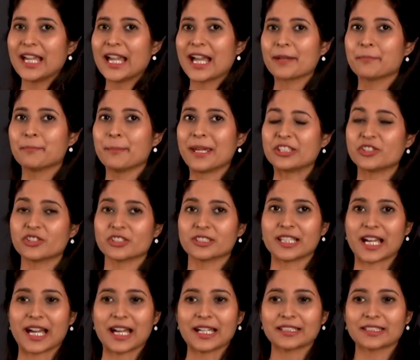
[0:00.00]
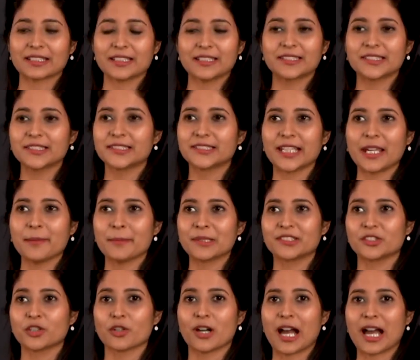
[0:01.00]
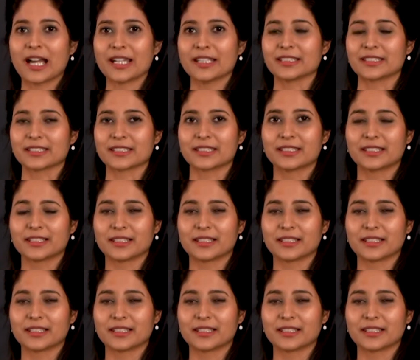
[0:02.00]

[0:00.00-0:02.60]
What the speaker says: and measure that, it's the same as your height?